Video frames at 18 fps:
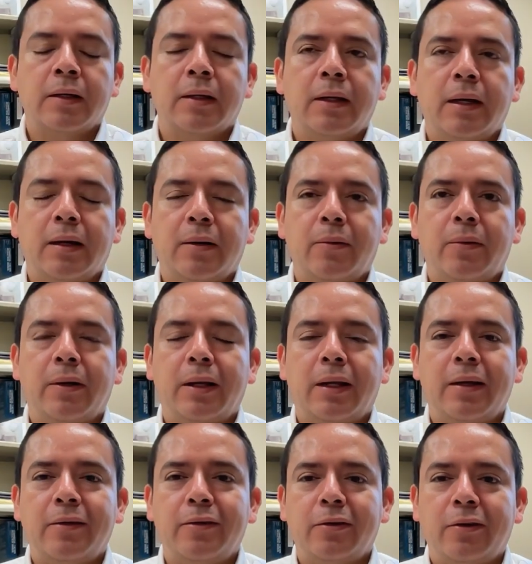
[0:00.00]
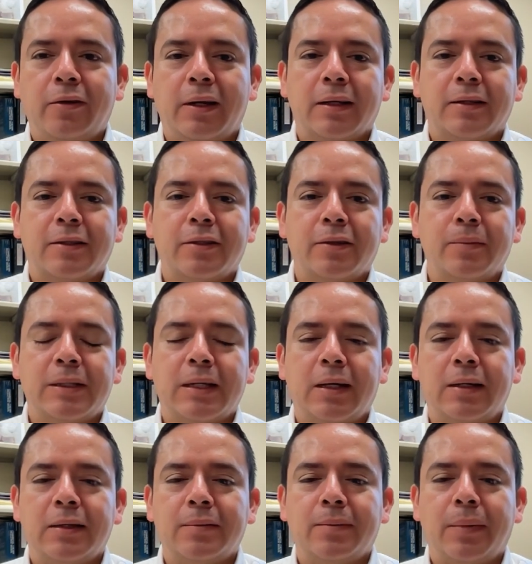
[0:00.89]
Yeah, well, and like
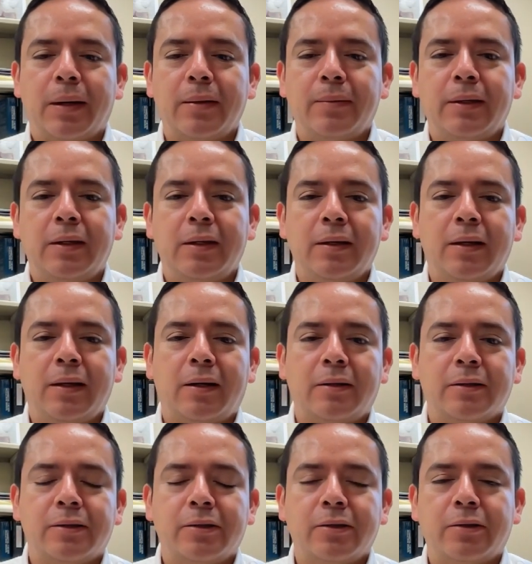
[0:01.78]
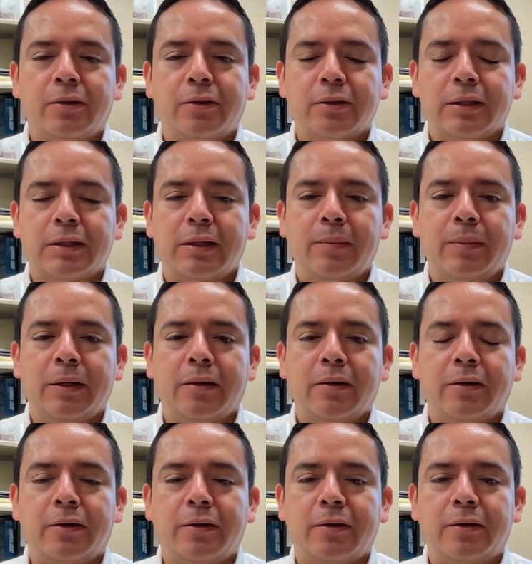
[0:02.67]
sometimes might be also, Jose,
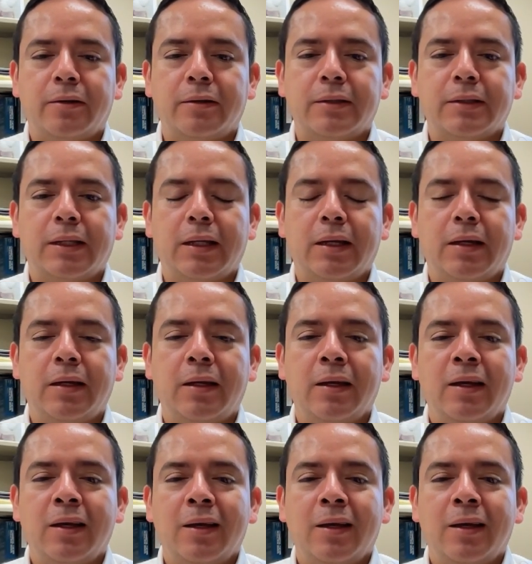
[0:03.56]
because they